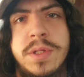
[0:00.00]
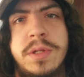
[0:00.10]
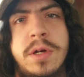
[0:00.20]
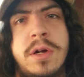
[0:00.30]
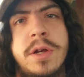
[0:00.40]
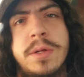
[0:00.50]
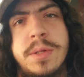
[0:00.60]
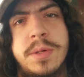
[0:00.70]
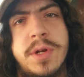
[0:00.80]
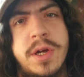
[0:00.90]
Alright,
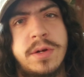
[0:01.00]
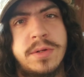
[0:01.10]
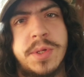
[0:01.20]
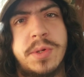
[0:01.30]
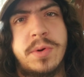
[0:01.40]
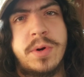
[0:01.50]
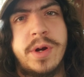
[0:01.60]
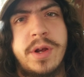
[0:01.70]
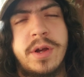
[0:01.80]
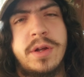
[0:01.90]
so now the
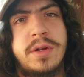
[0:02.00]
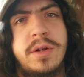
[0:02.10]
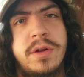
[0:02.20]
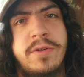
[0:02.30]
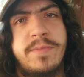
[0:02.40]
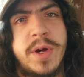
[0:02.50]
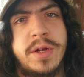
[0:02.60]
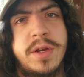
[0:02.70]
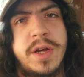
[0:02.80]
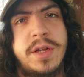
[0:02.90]
story of my
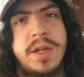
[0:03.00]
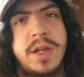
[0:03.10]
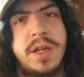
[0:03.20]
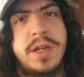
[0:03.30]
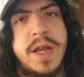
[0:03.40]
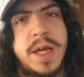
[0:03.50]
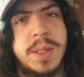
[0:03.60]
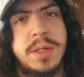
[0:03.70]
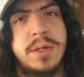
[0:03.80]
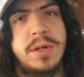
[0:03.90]
1980
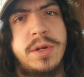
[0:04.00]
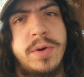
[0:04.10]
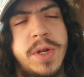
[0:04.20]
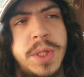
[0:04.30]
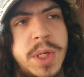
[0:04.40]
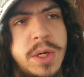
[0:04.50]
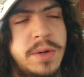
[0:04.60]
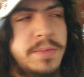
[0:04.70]
Datsun 280Z.